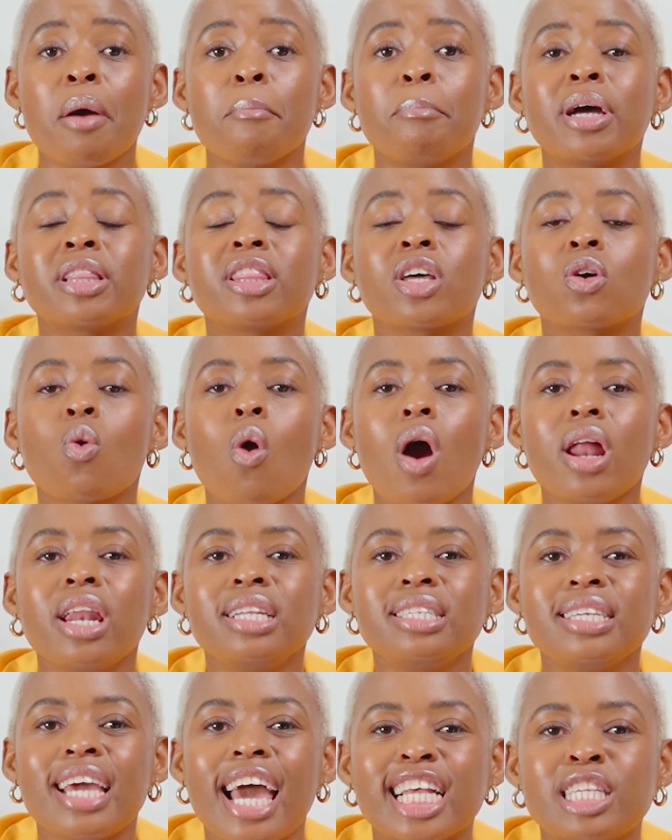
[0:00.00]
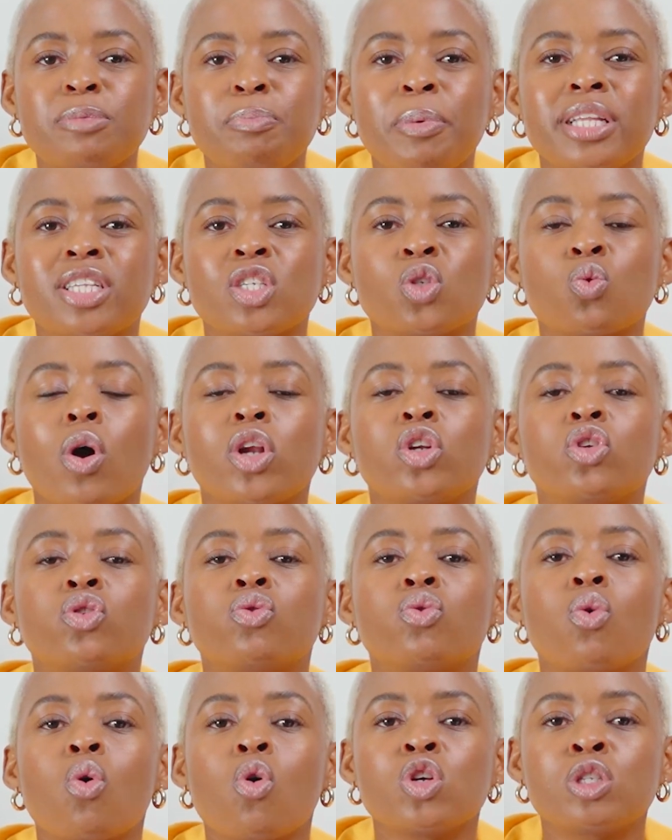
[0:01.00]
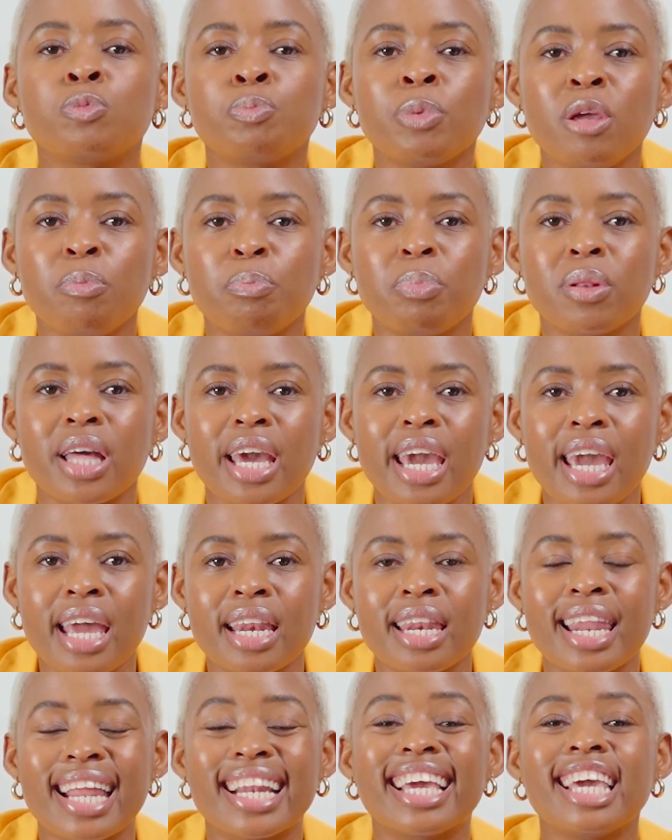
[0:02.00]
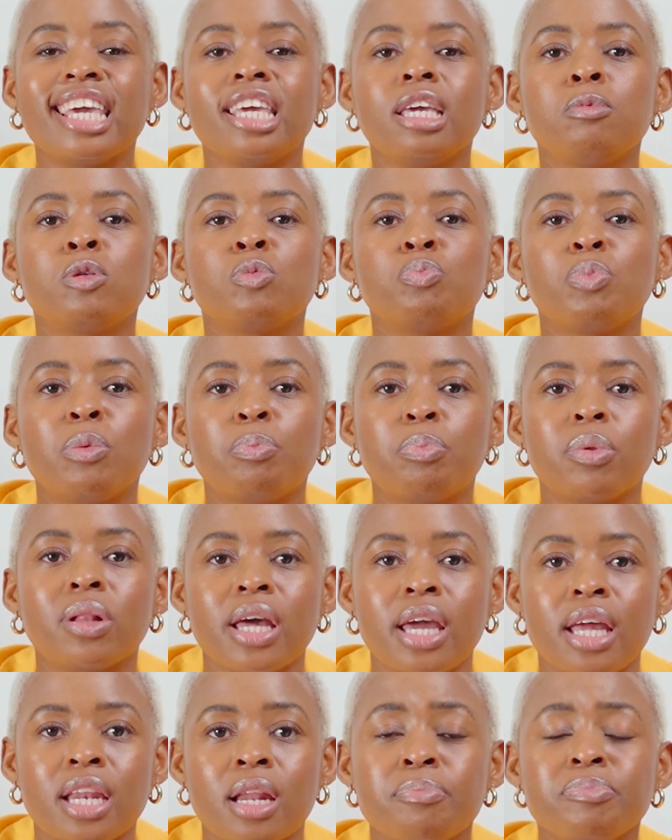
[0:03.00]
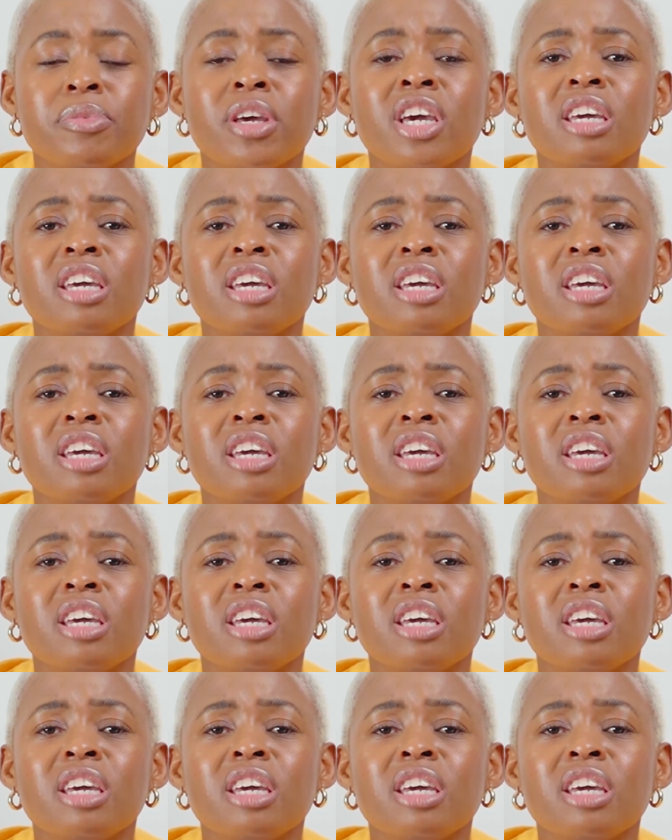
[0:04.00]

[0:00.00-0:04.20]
But the quality aspect is what draws people in and keeps people in.